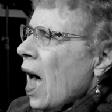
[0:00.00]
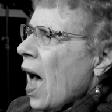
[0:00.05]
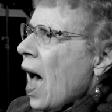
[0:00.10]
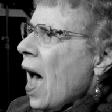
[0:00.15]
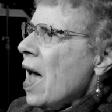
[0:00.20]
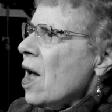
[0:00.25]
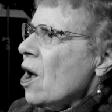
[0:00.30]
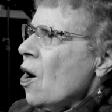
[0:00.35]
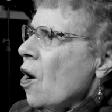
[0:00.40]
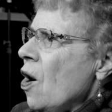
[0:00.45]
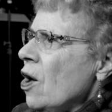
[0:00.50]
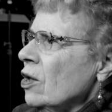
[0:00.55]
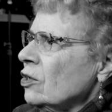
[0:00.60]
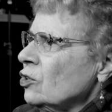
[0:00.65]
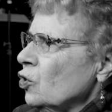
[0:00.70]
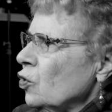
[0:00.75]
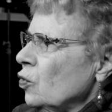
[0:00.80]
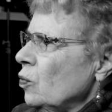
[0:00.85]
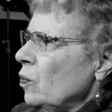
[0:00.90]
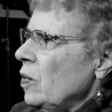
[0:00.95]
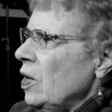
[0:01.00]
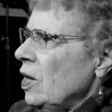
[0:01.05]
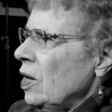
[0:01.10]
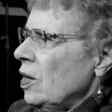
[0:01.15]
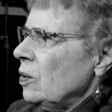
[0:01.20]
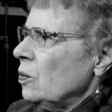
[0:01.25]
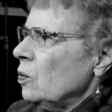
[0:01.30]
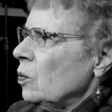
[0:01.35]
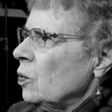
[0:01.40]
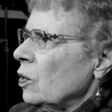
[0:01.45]
I also
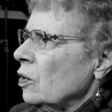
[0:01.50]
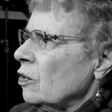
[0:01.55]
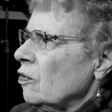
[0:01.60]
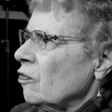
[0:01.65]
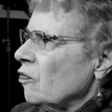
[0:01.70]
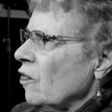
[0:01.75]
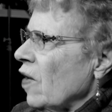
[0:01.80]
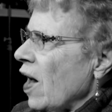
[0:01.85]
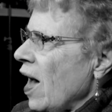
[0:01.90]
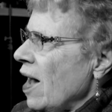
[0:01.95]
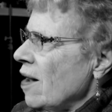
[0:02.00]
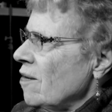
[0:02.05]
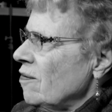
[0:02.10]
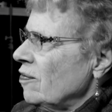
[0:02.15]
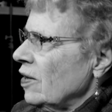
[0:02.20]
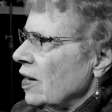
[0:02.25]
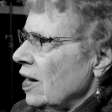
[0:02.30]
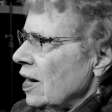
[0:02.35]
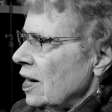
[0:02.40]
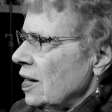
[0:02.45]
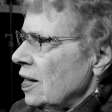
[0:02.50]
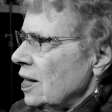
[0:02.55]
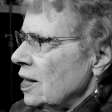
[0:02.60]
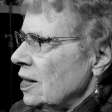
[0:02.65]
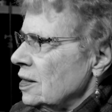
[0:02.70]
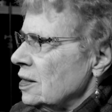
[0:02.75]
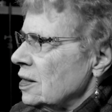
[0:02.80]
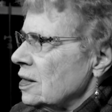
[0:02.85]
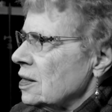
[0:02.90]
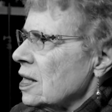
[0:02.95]
meet with five
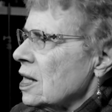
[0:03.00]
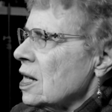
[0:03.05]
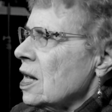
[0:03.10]
ladies